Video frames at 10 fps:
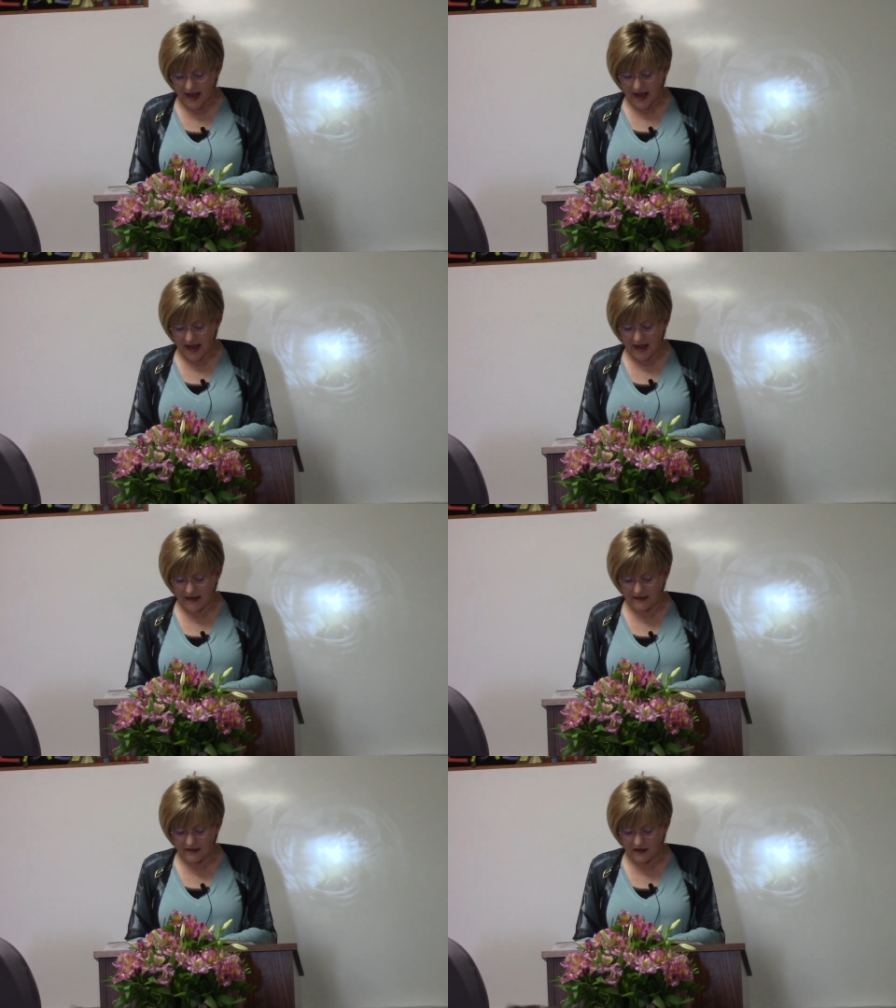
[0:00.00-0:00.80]

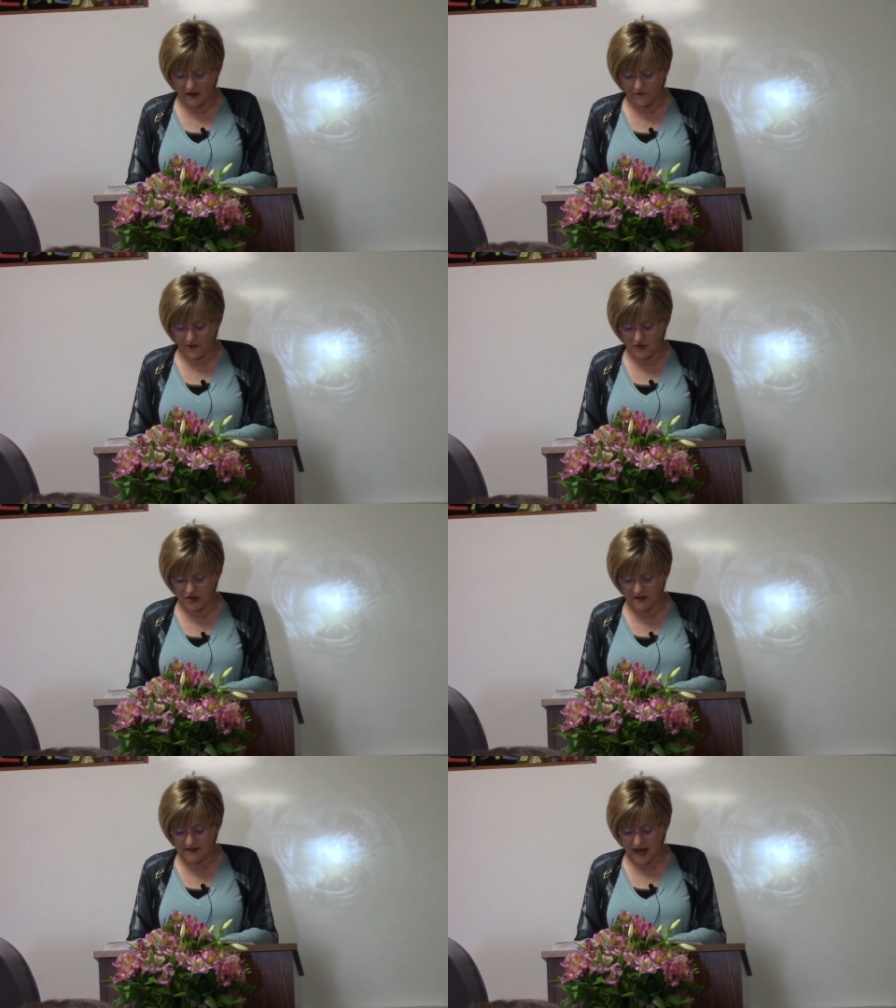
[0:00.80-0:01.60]
and the
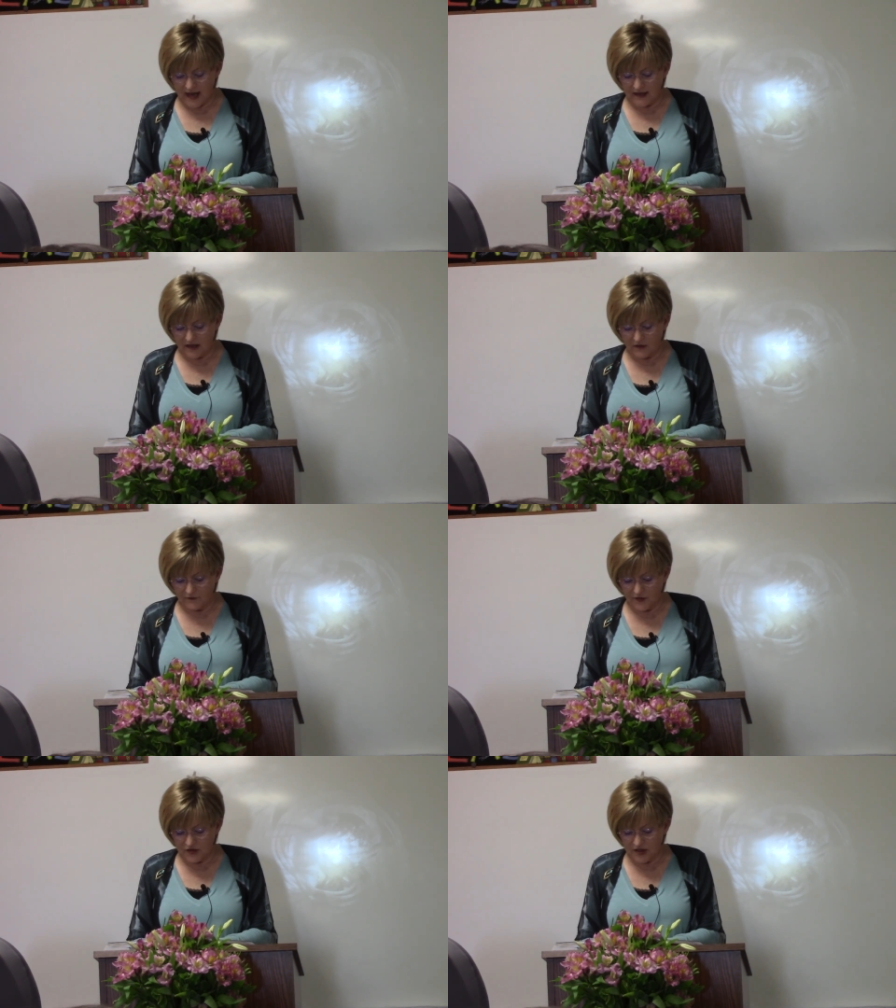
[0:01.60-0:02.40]
Confucius, uh,
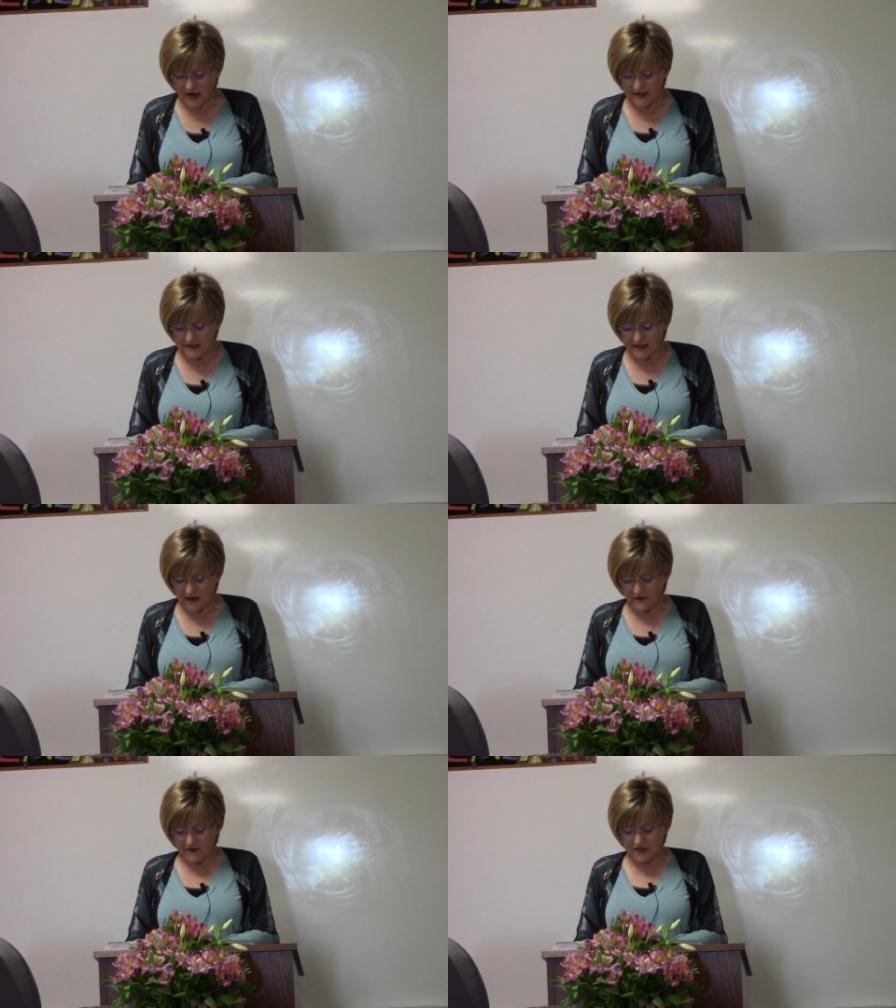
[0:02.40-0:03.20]
Confucian
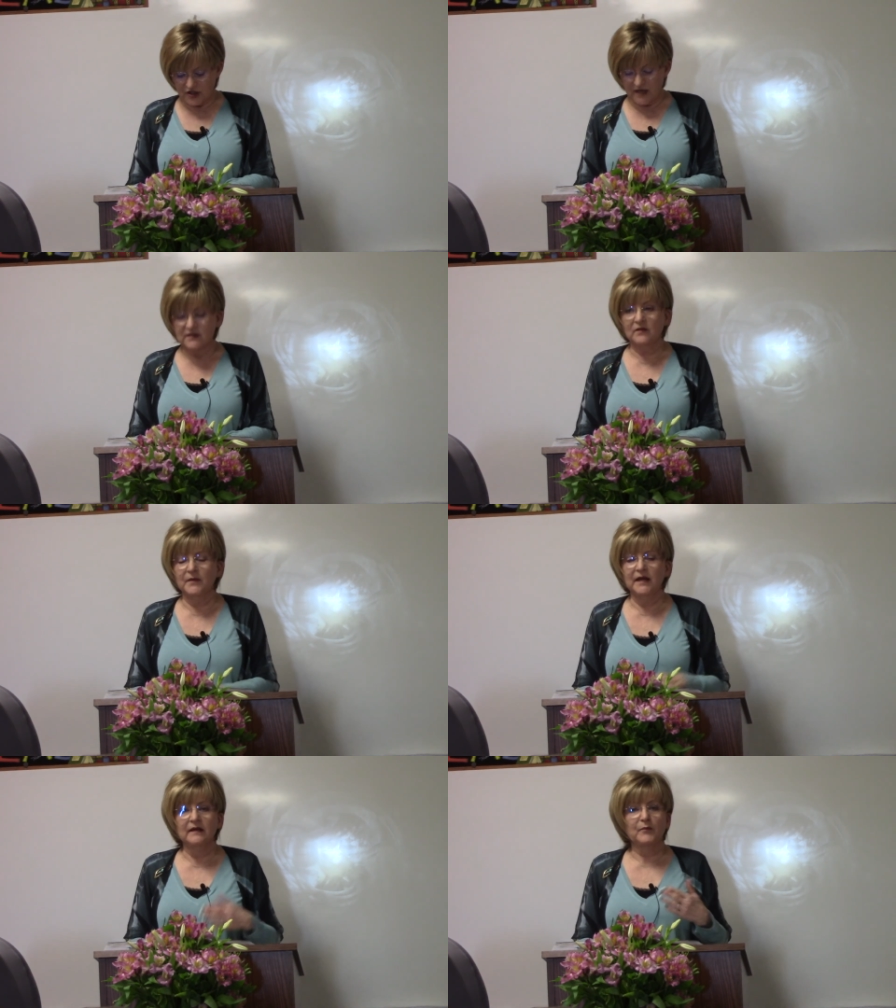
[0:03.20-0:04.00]
idea of a
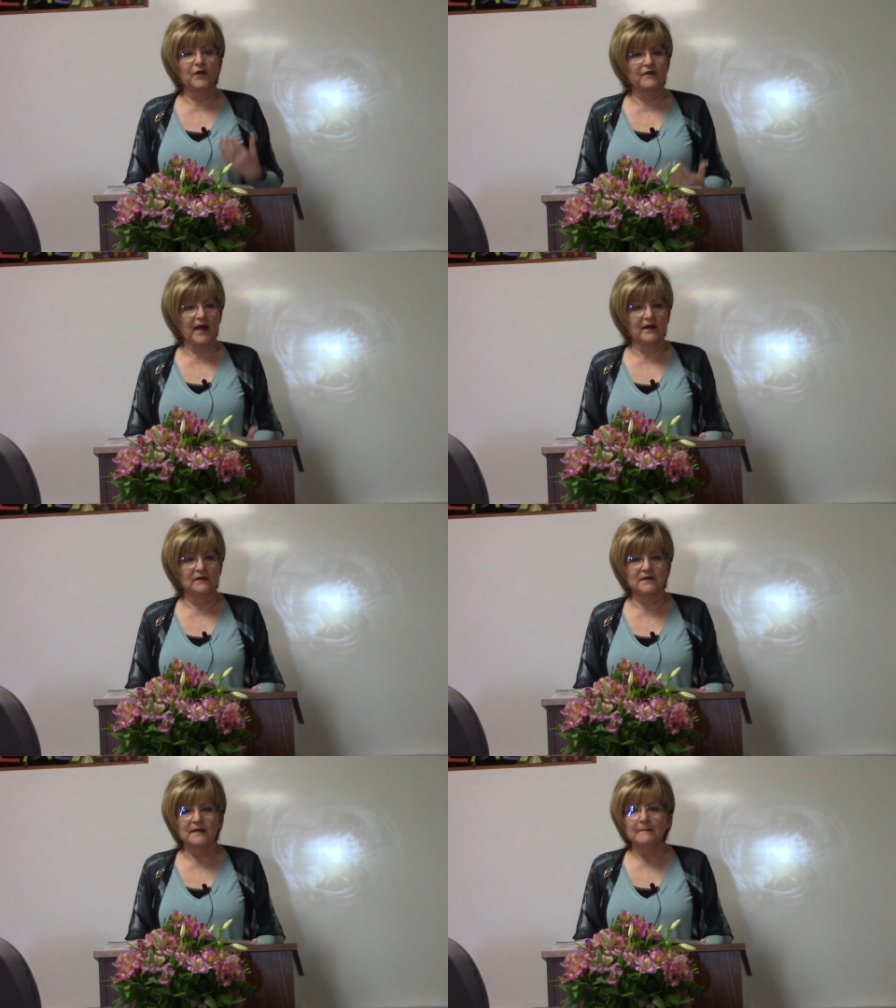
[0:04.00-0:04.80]
gentleman
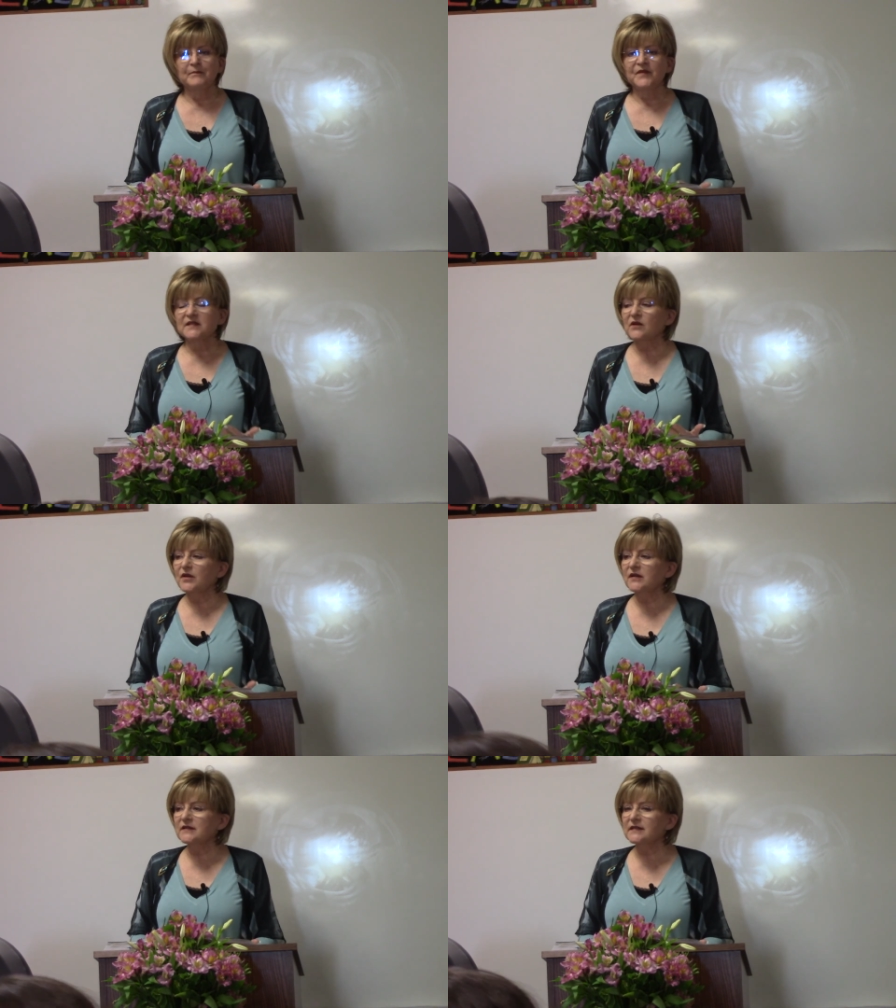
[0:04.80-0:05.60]
prevailed. So
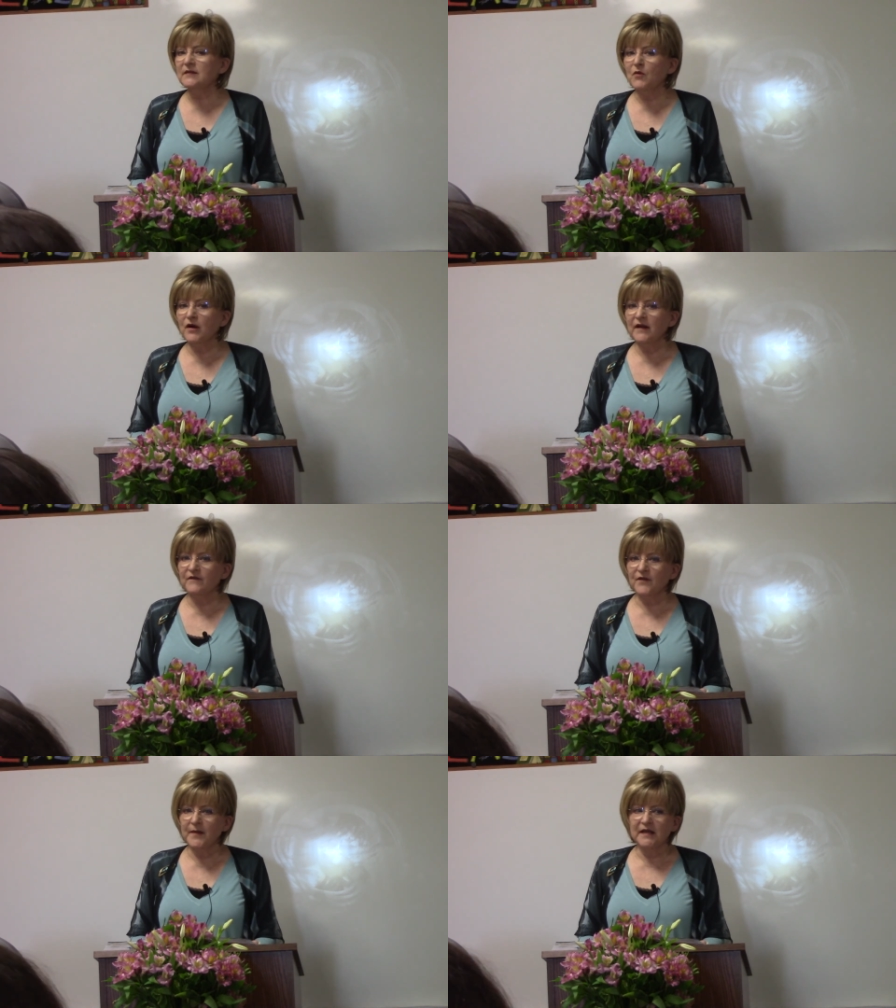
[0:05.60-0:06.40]
here's some more
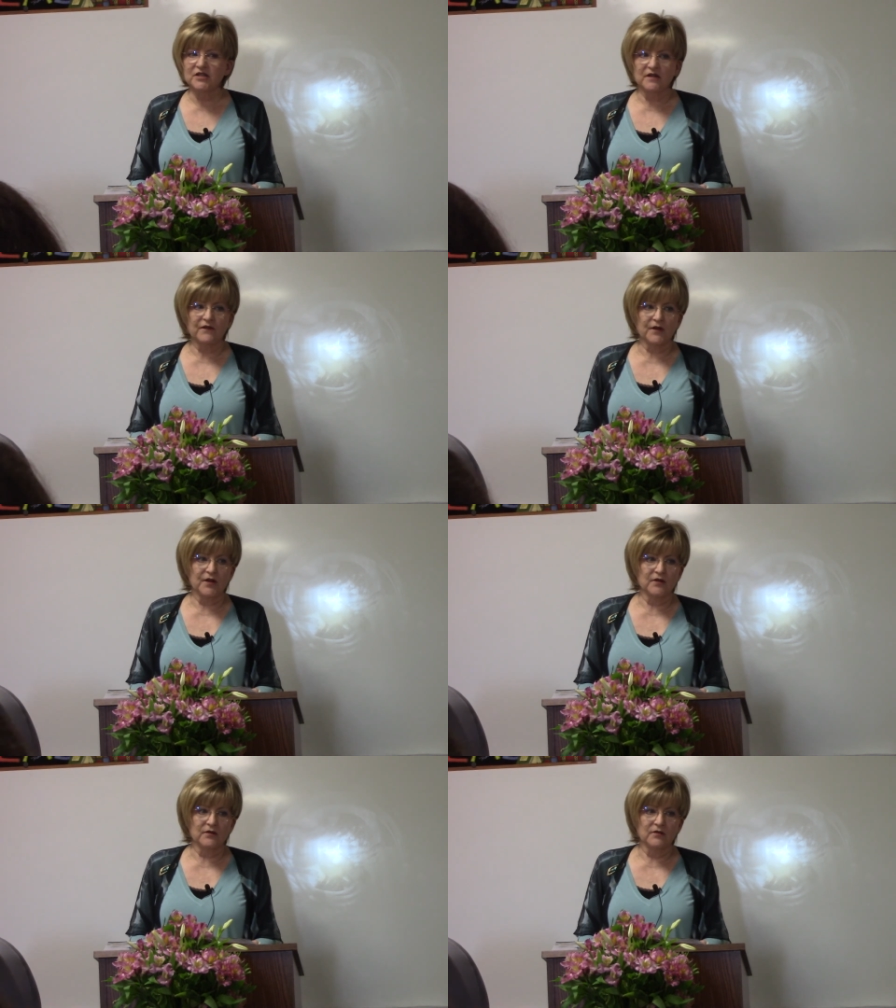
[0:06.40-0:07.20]
information for
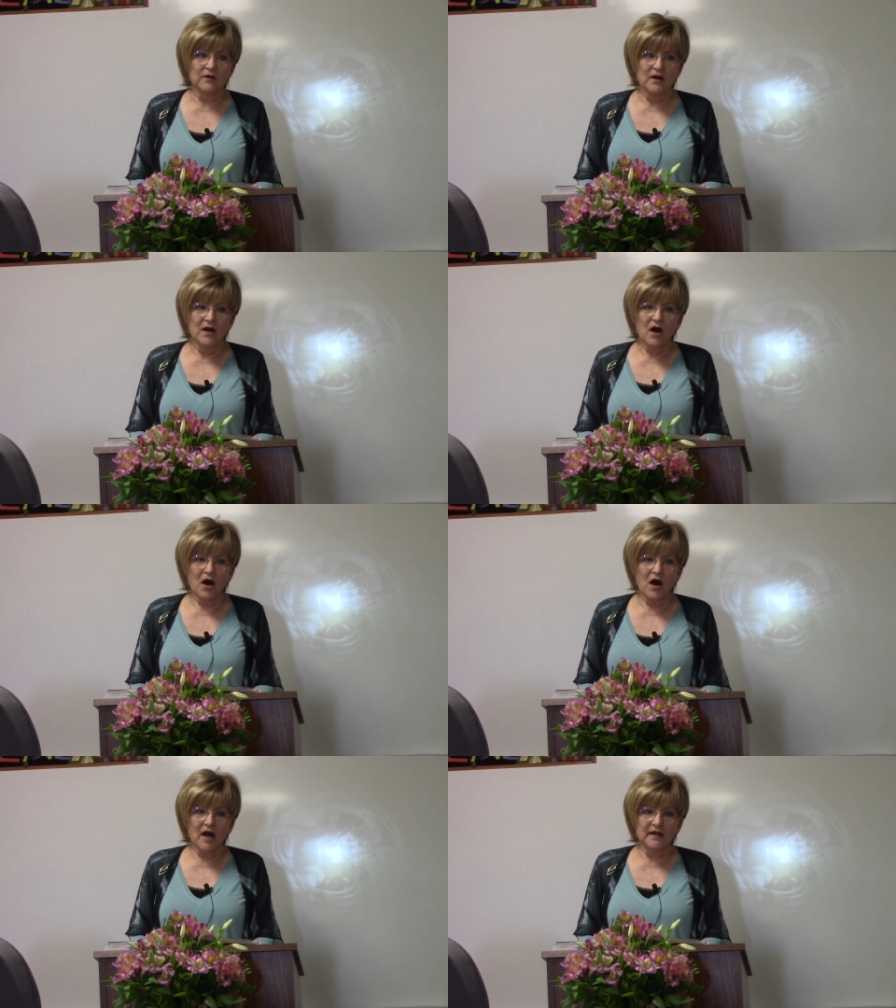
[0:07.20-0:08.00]
you
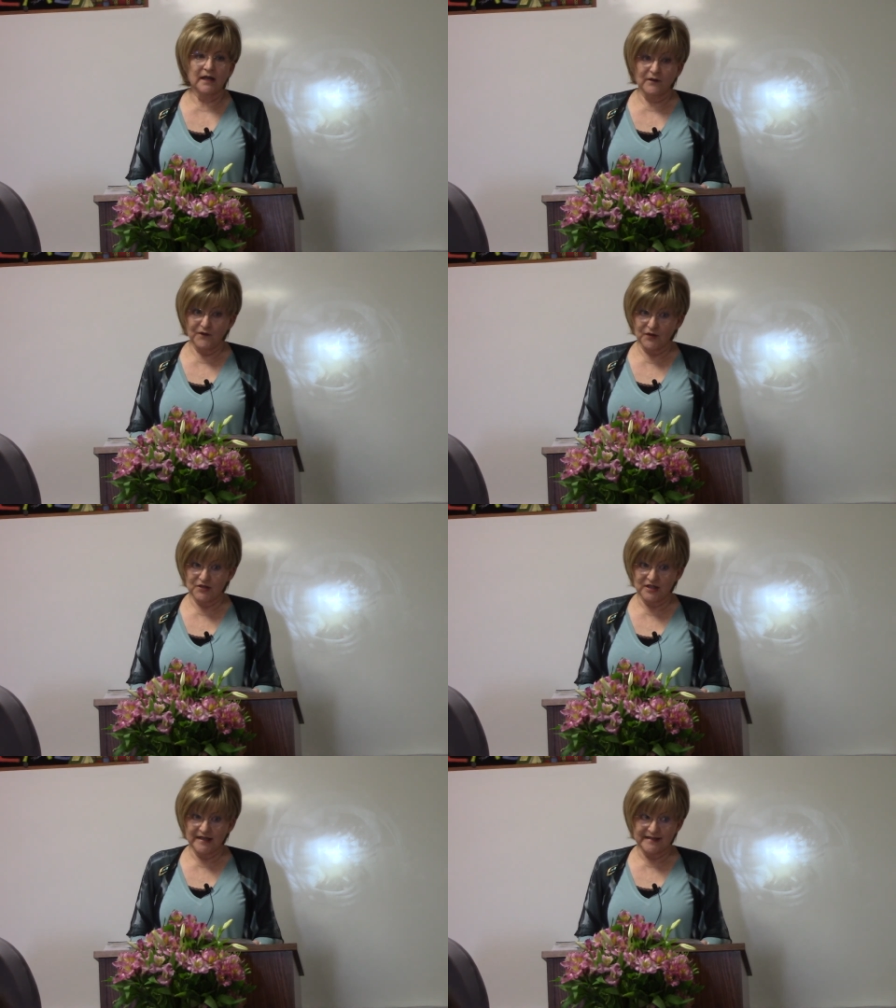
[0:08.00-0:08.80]
on
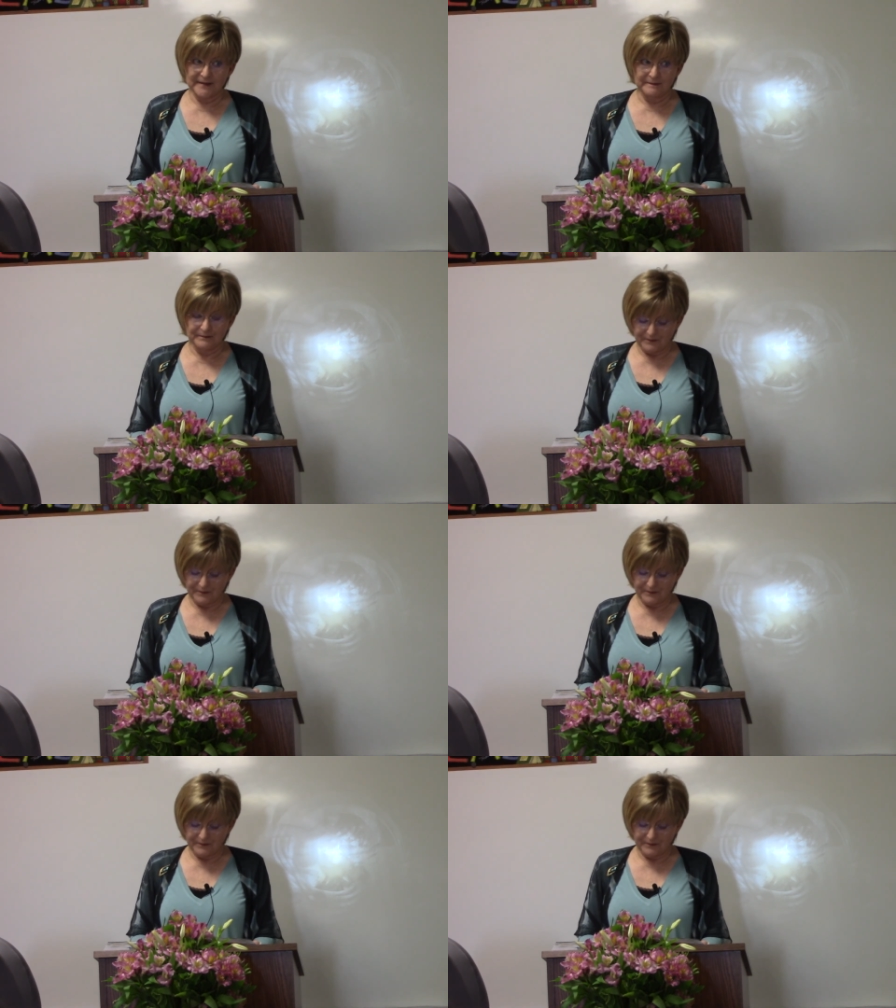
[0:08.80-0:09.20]
Confucianism.